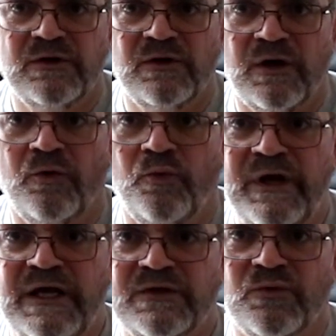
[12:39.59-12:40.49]
a
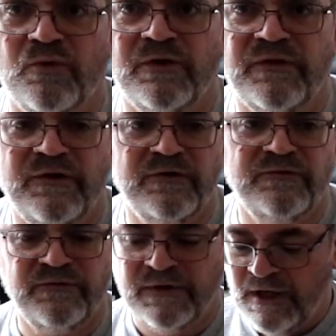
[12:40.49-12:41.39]
week's worth
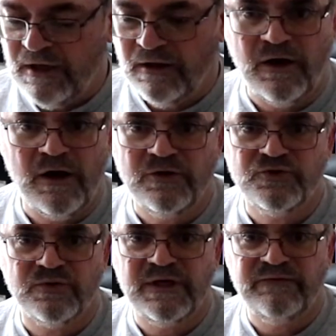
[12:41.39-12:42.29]
of
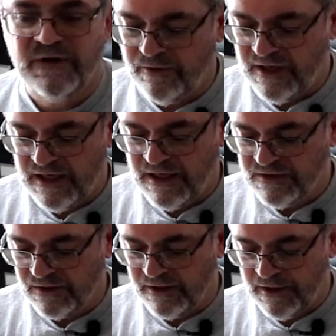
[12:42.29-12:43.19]
laundry very
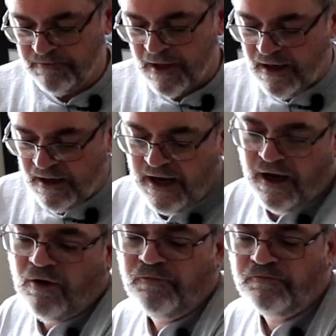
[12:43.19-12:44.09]
easily.
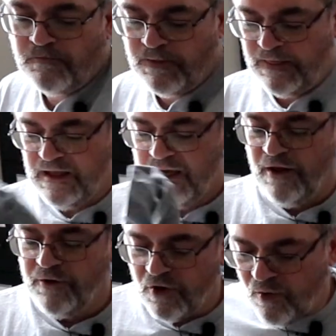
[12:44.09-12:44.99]
Now, the
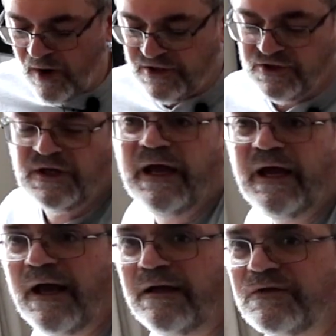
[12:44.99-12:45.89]
other question I
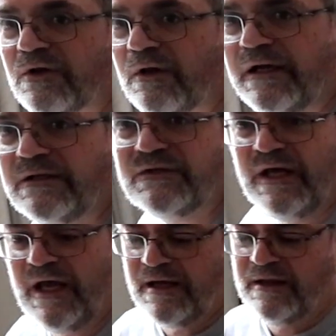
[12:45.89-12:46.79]
had, so let's
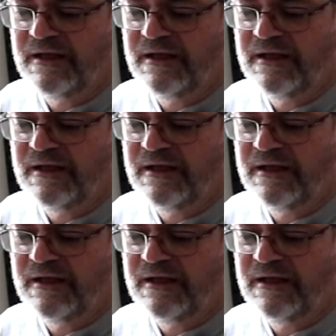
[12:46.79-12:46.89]
take